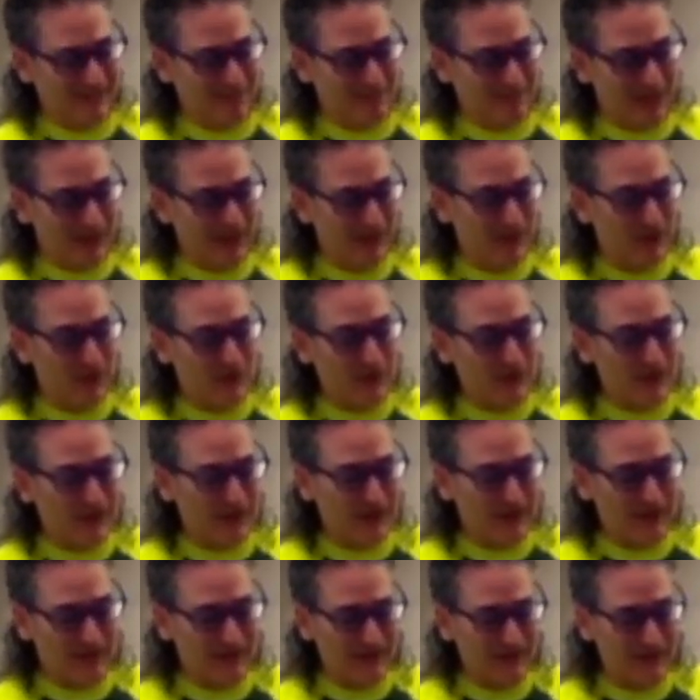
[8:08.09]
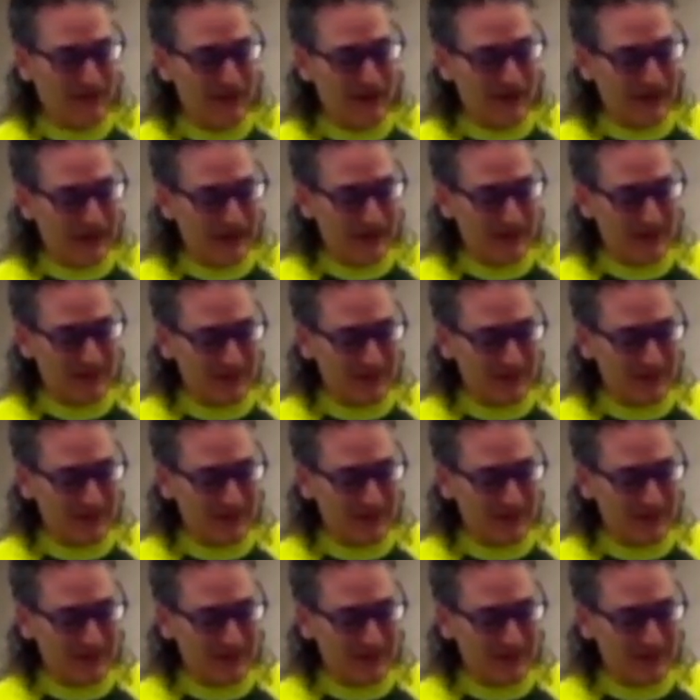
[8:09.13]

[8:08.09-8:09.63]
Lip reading: it goes on nice.